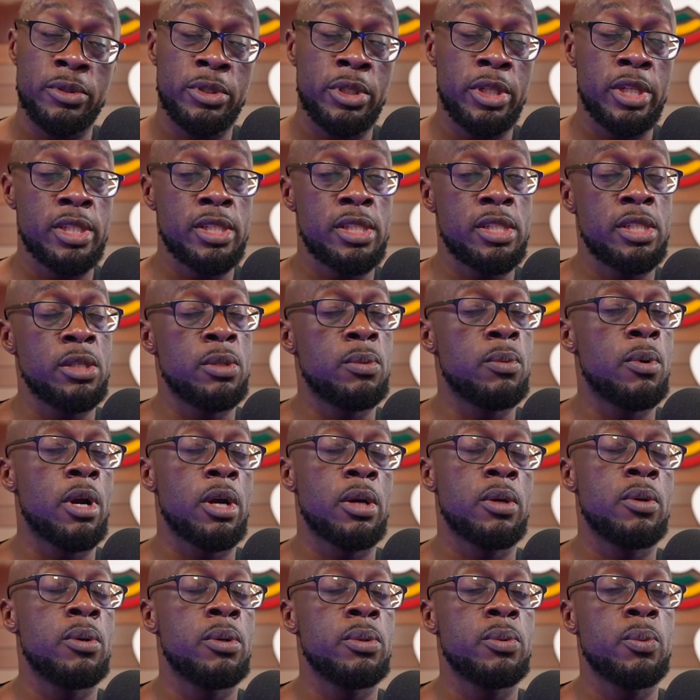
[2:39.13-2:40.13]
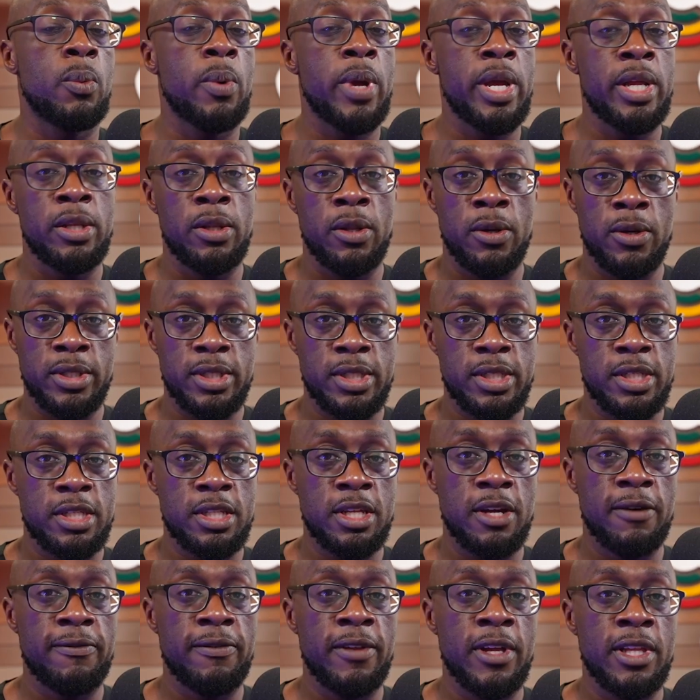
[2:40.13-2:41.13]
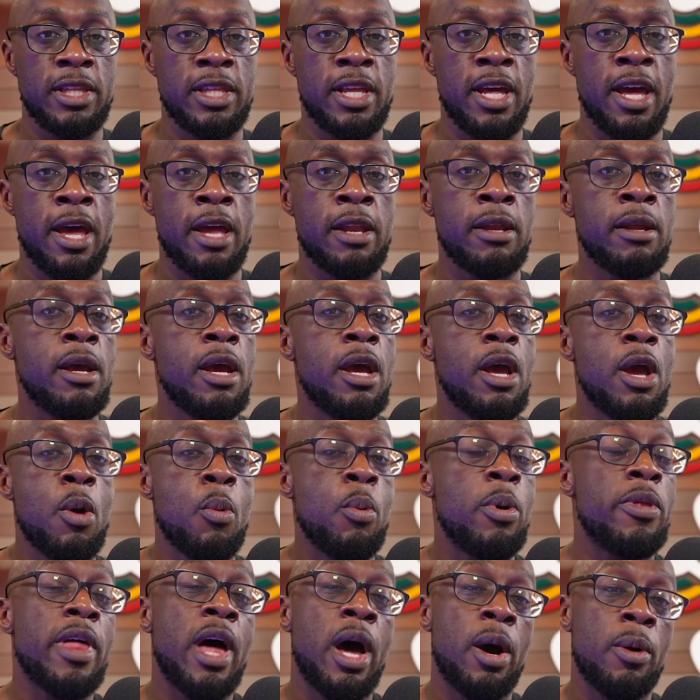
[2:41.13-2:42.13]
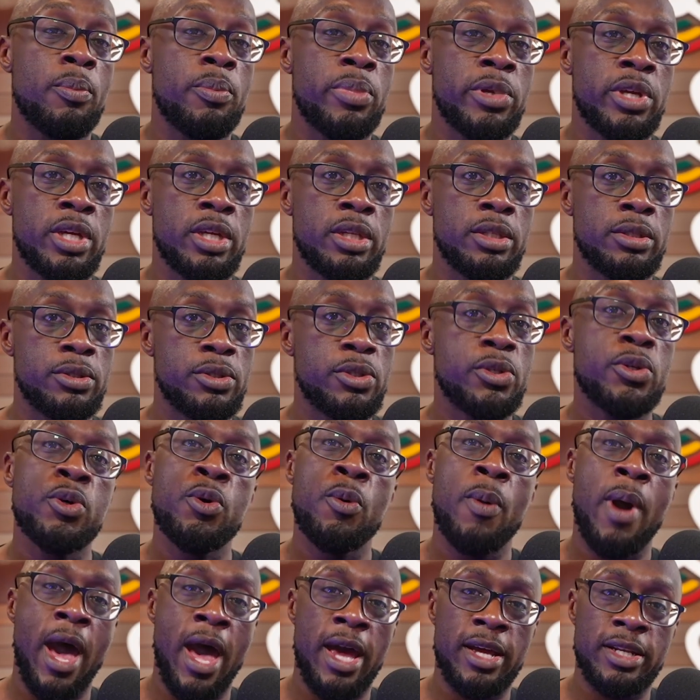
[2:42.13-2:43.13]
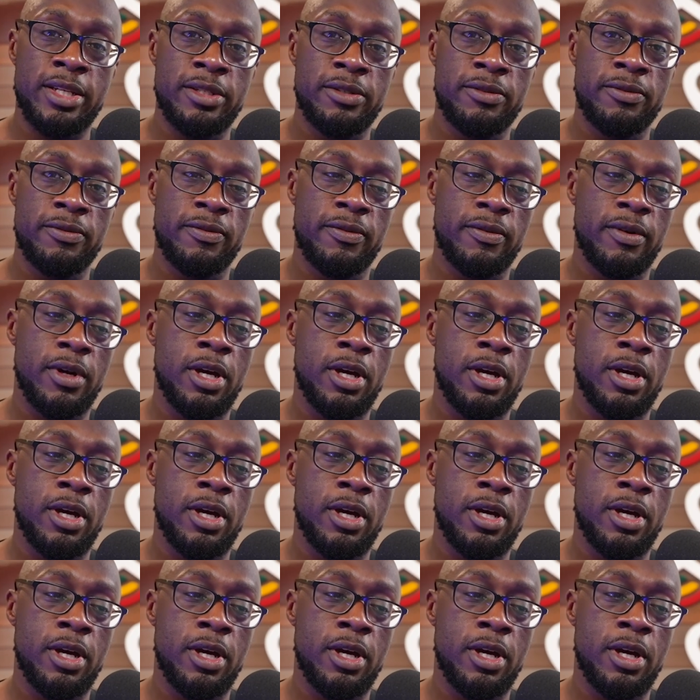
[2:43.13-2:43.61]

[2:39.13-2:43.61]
You can still work on weight loss and stuff like that without being too active.